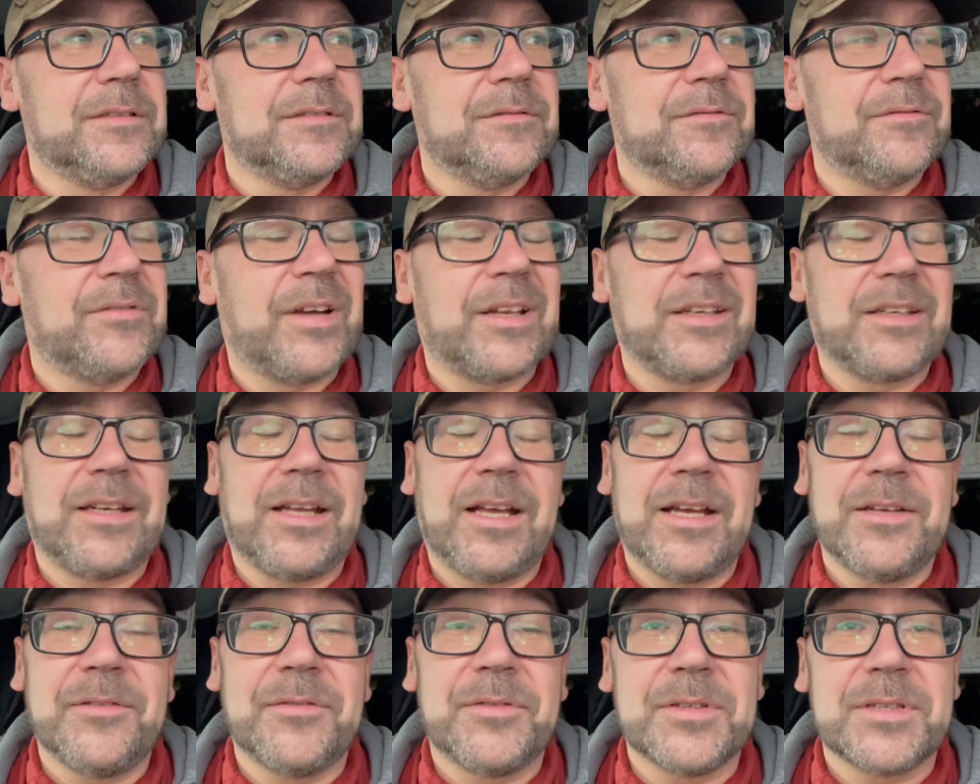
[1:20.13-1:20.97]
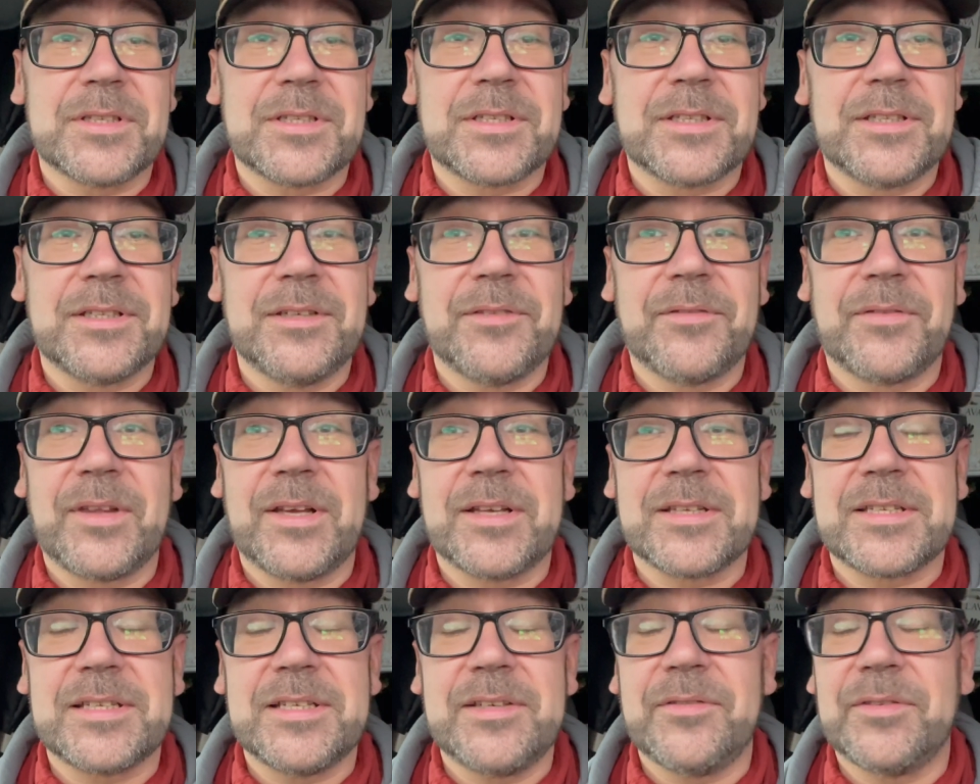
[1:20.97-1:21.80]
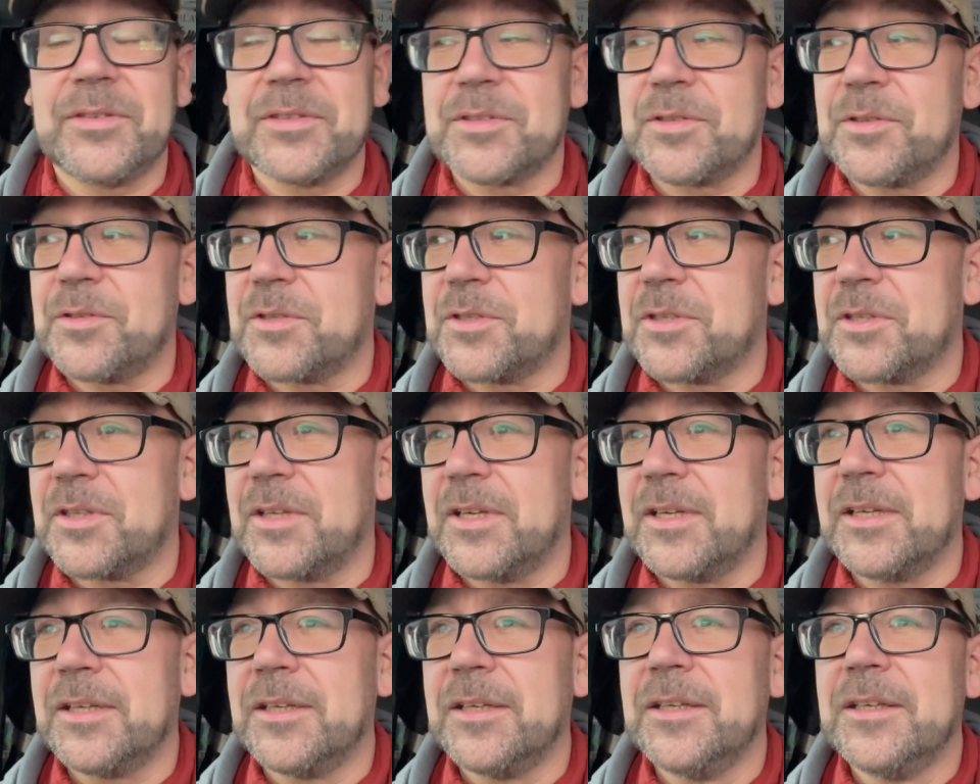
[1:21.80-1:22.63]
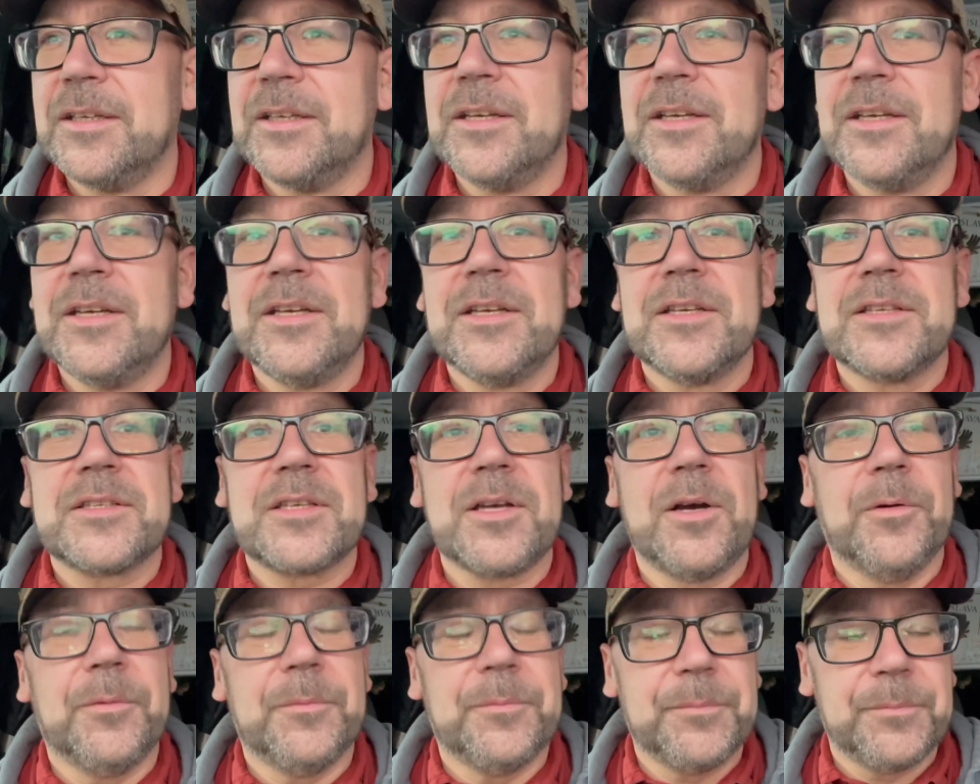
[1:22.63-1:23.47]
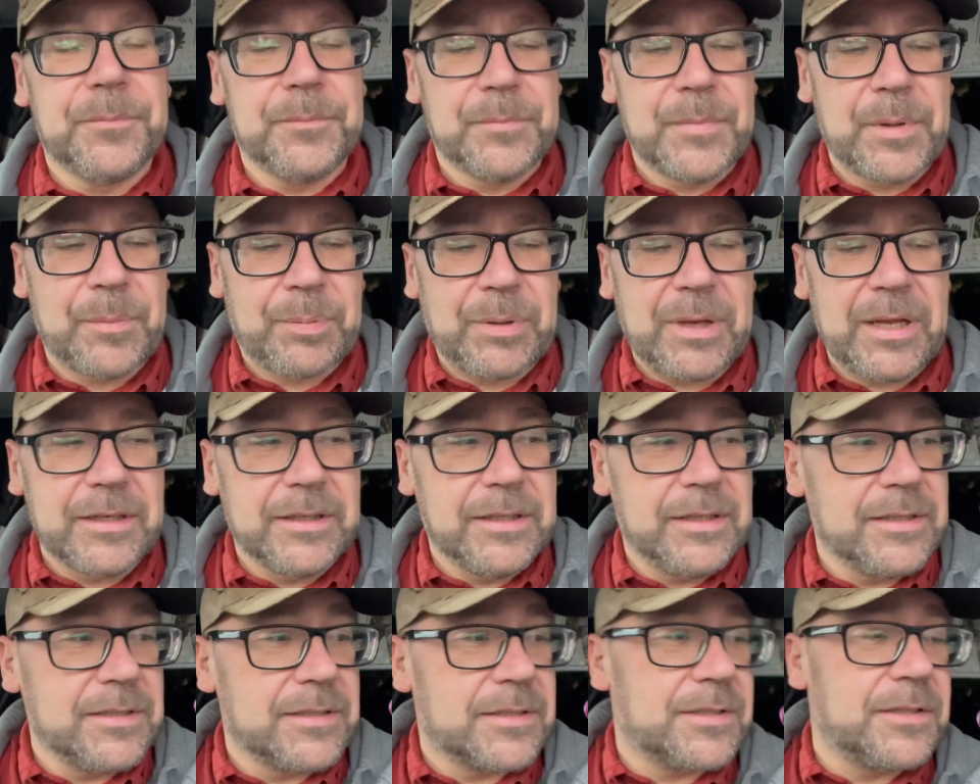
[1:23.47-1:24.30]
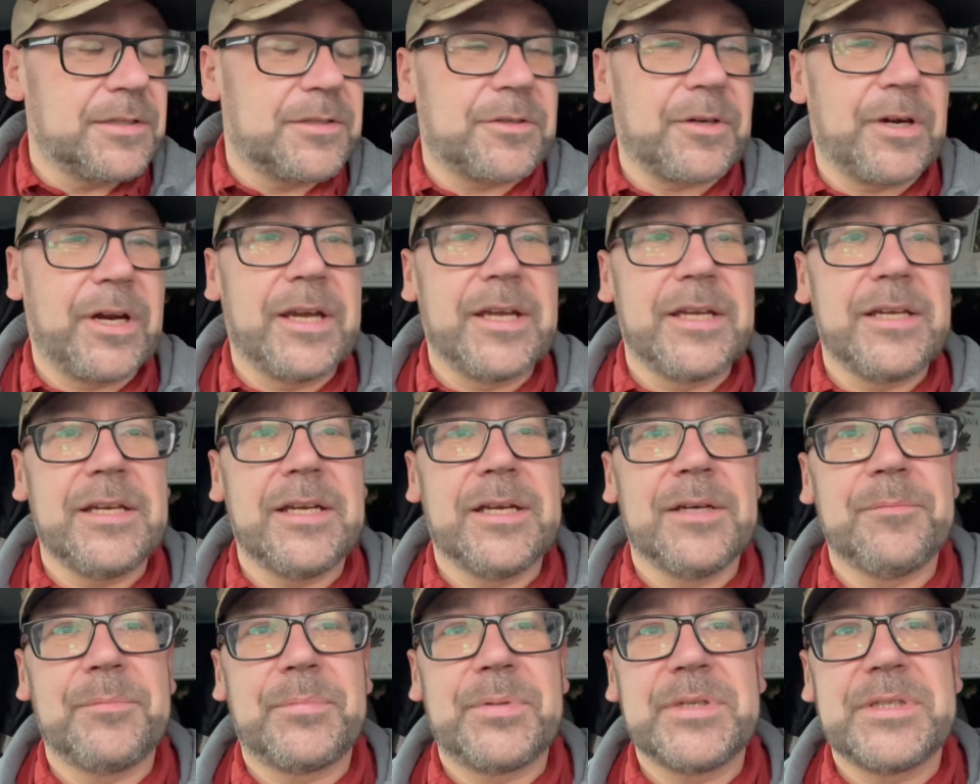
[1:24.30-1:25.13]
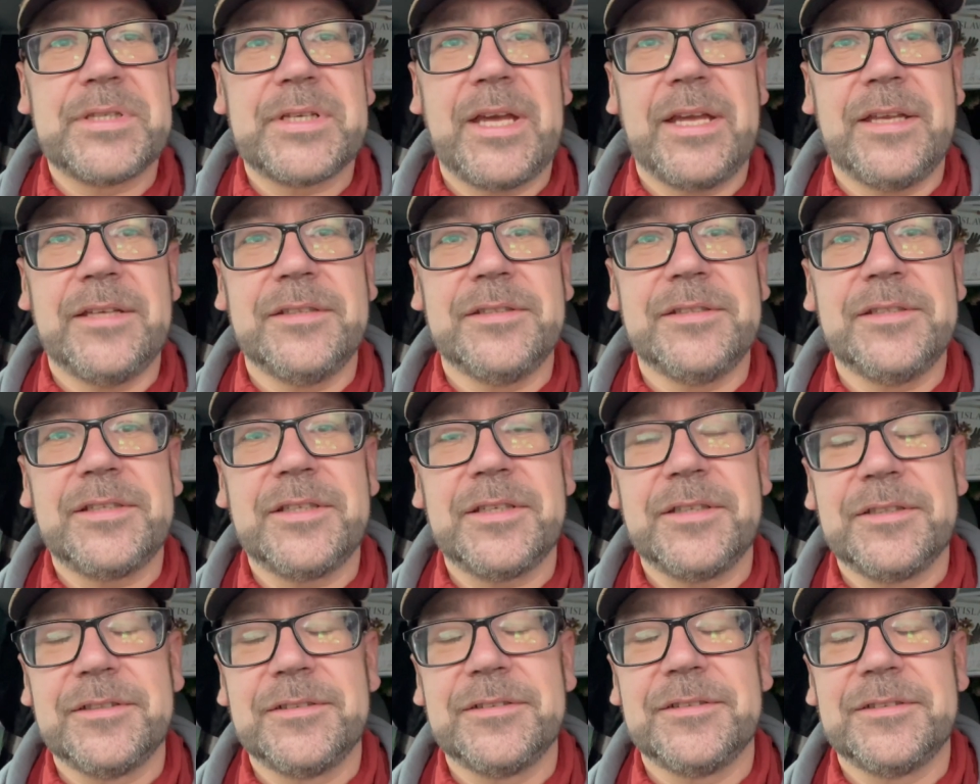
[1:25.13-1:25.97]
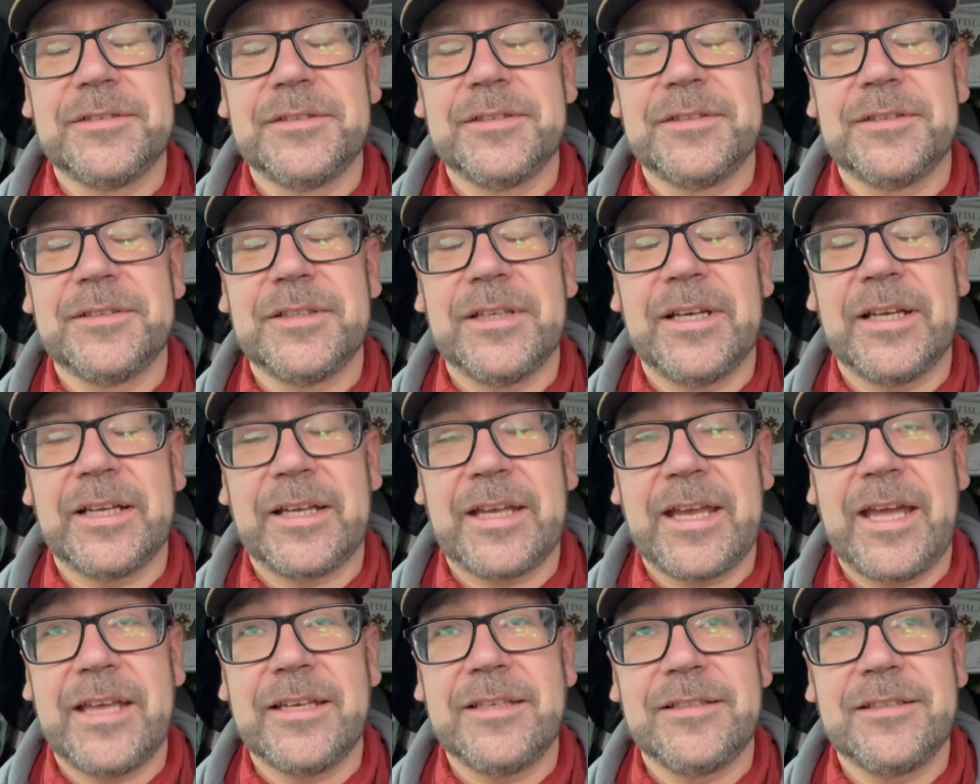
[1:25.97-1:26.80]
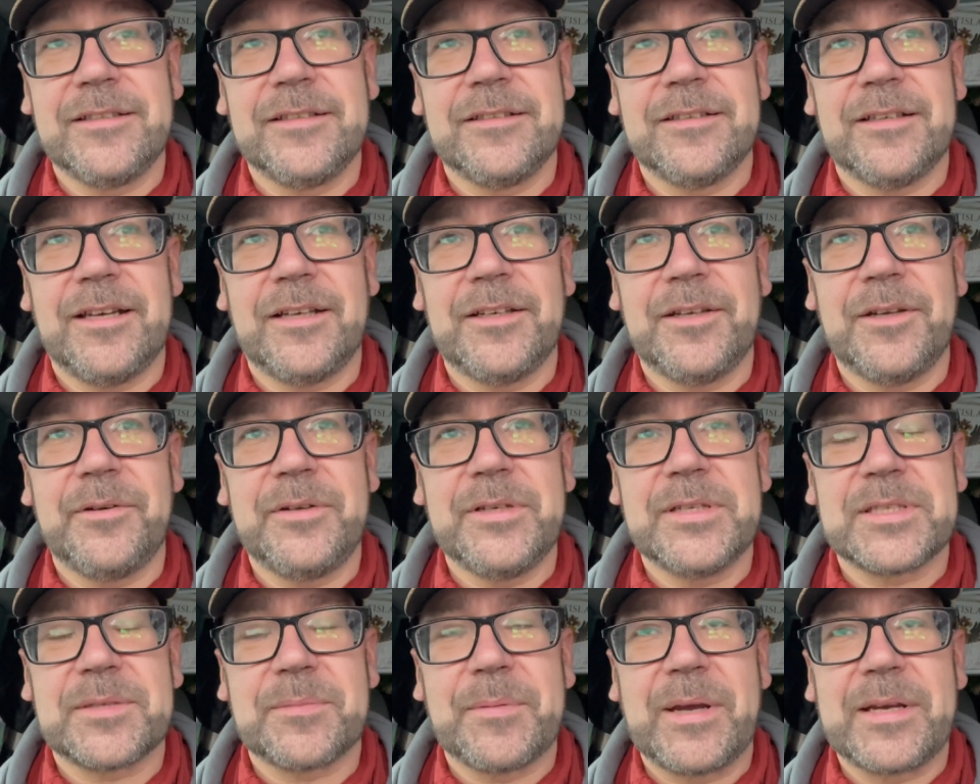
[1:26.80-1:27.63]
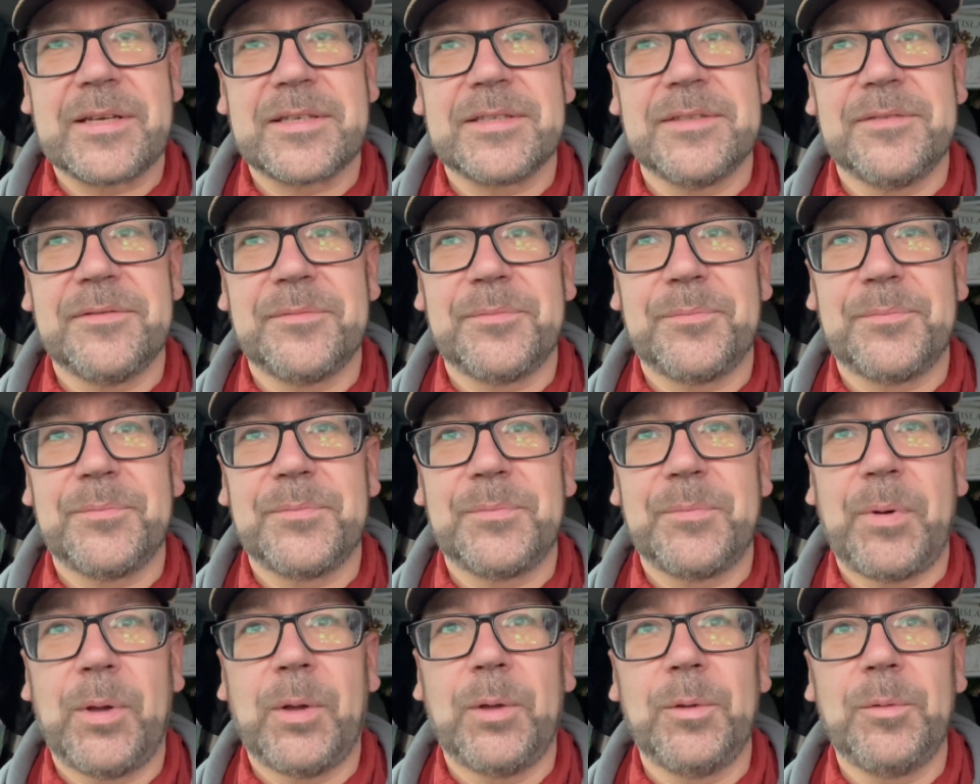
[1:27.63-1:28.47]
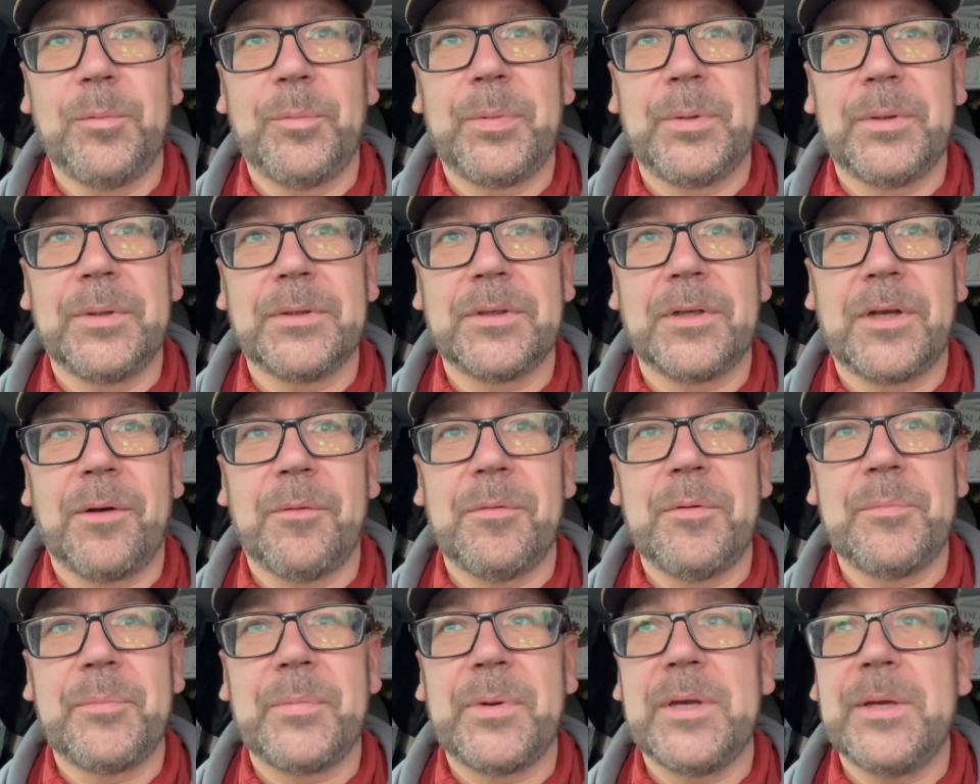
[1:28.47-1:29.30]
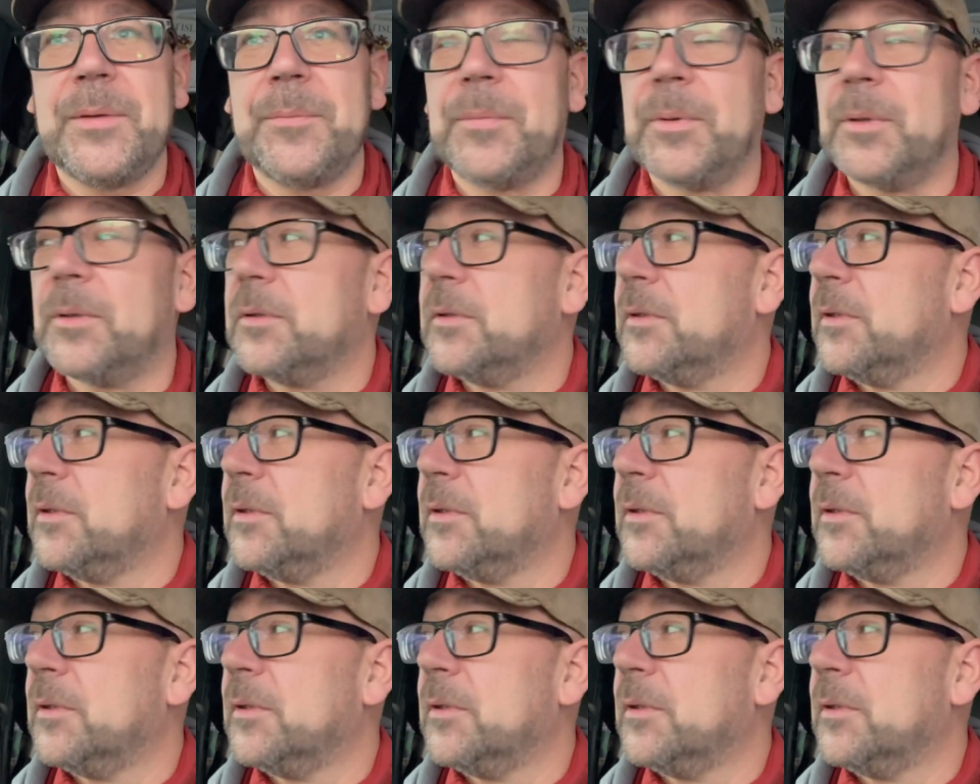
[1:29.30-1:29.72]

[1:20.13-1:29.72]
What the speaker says: van lifers, if that's even such a thing. So my plan is to try and pretend again. I know it smacks of pulp and common people,